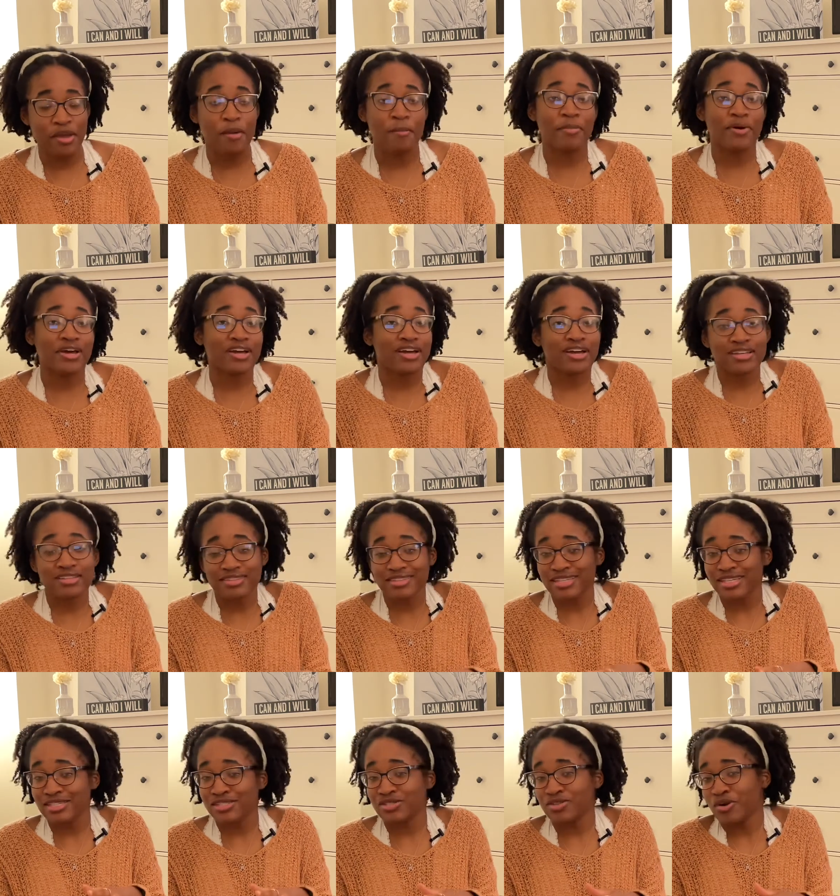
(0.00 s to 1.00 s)
but
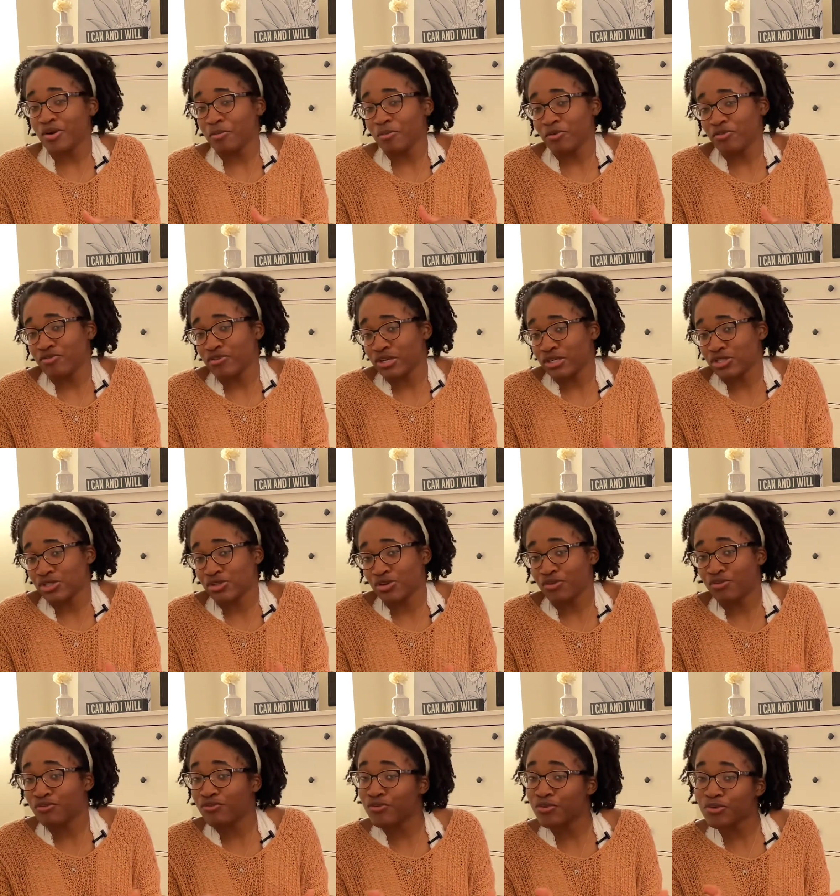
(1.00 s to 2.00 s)
unless you're a professional
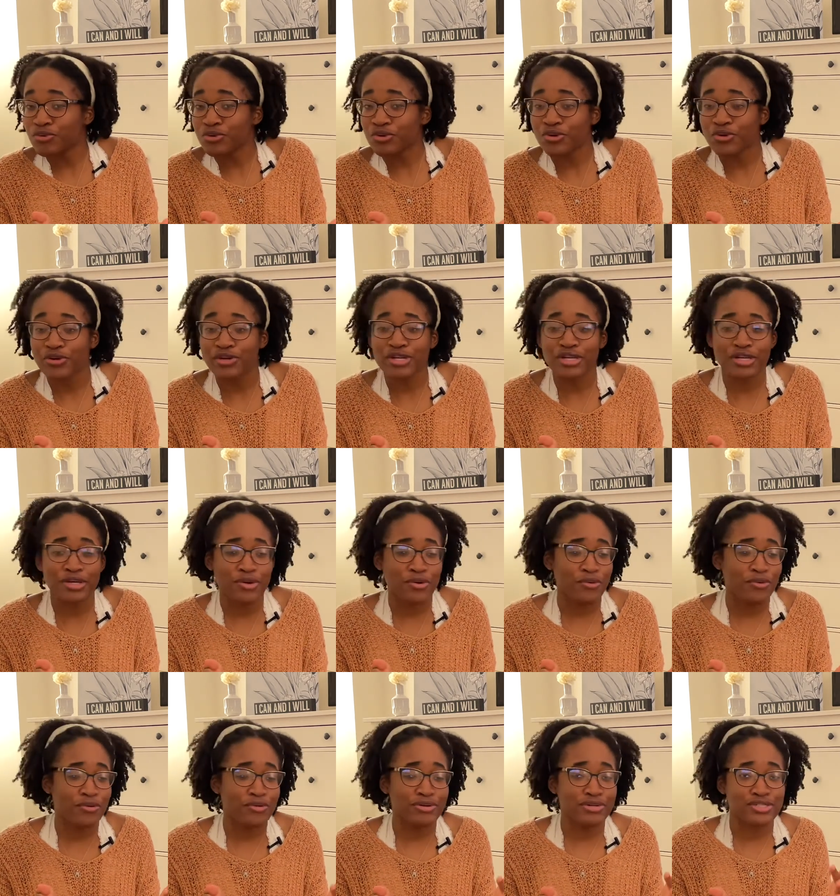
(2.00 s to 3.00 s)
food critic
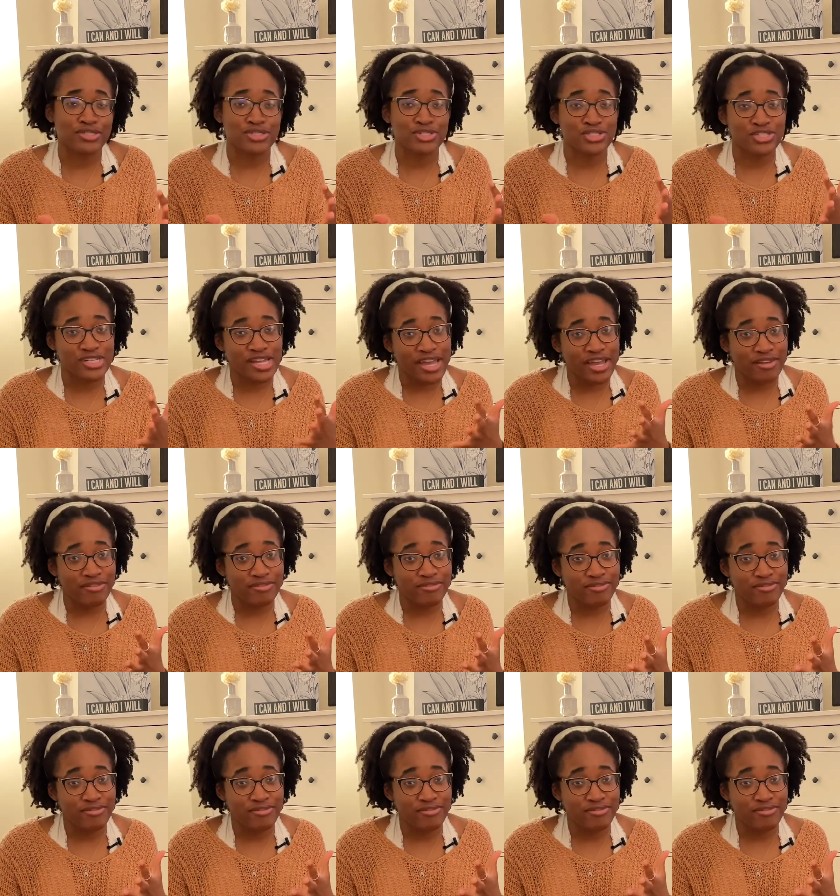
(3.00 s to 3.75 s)
or a chef,